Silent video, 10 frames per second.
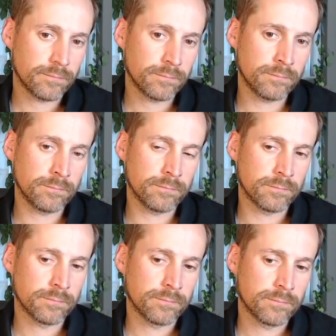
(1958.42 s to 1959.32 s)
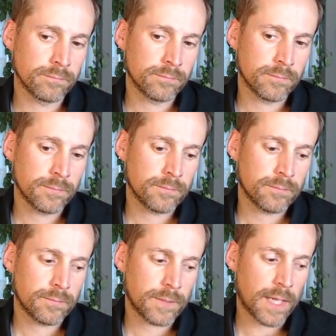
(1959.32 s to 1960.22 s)
Mm.
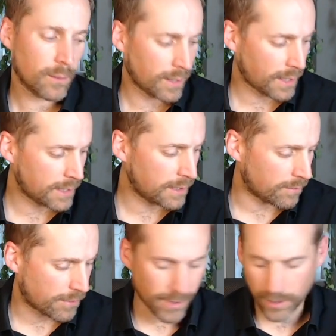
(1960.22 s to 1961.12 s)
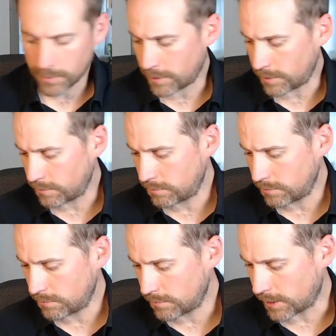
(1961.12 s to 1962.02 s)
Yeah. Well, I hadn't even thought about
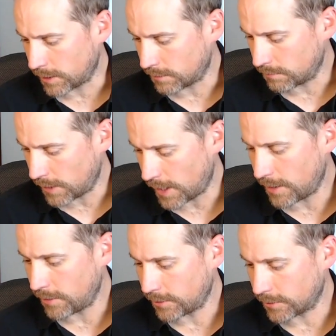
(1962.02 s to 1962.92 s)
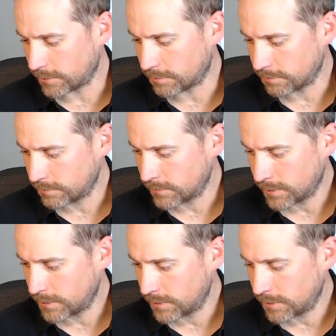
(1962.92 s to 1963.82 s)
like hail or
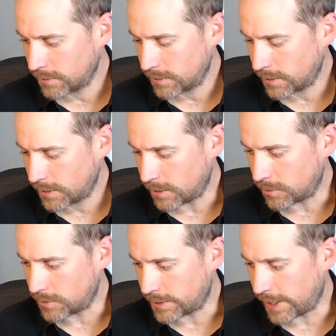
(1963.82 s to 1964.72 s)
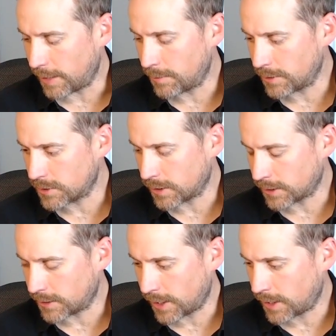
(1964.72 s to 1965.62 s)
damage
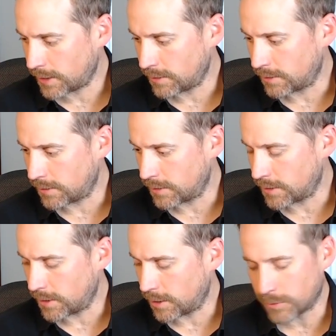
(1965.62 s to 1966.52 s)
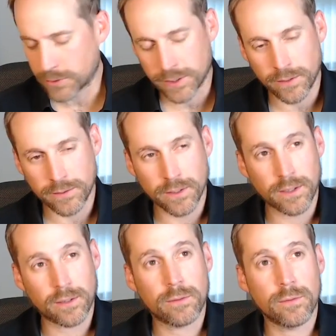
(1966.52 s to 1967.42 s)
like that, and it almost sounds
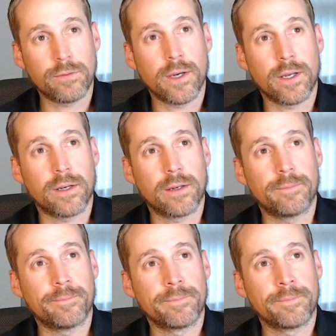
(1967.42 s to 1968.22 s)
like we've got a